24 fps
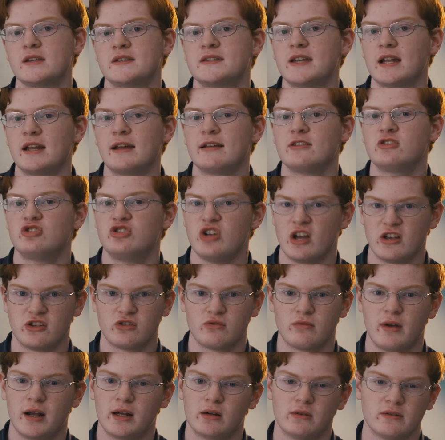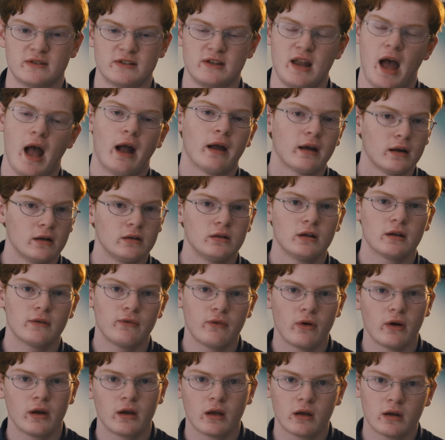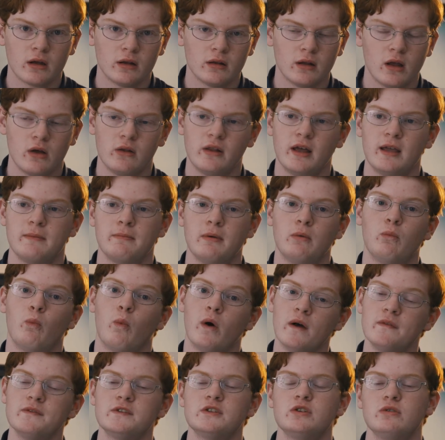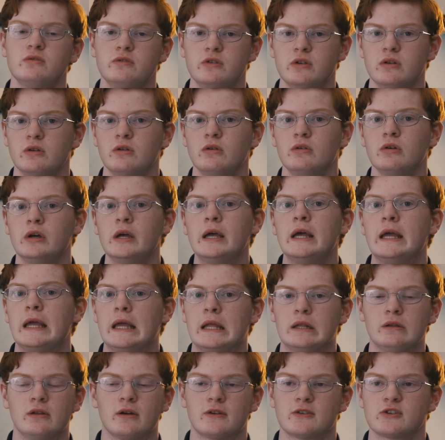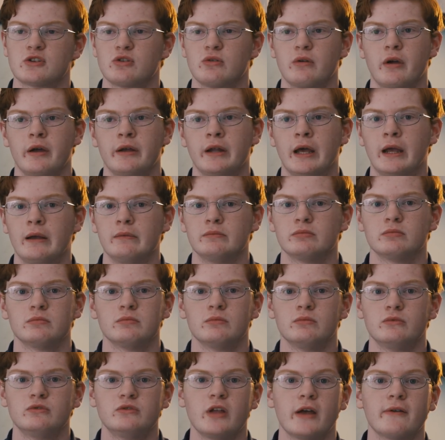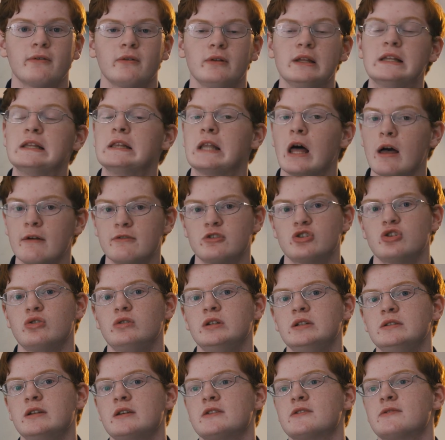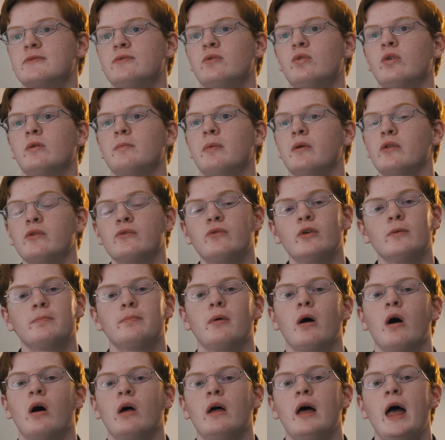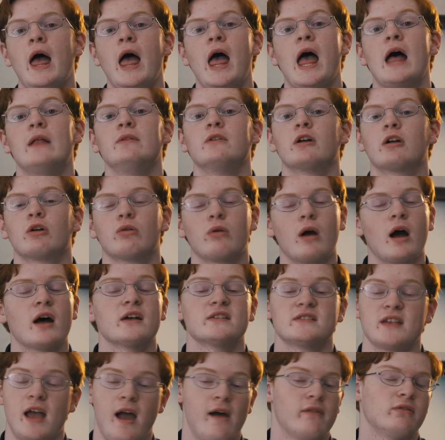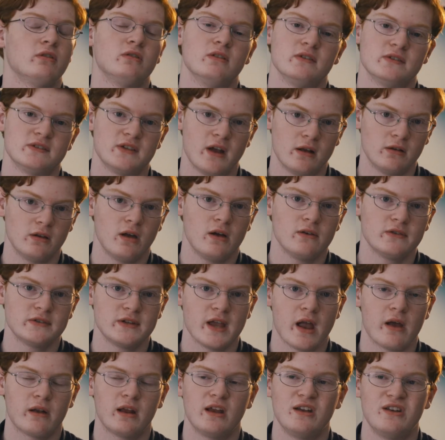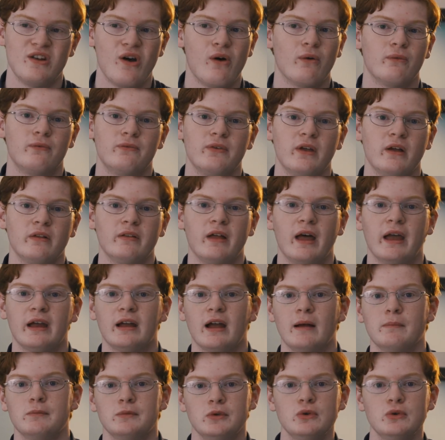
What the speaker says: the settings just right or it's not going to look very good in low light, but once you do, it looks great. I definitely love shooting this for both football and lacrosse after the sun goes down. I don't feel like I'm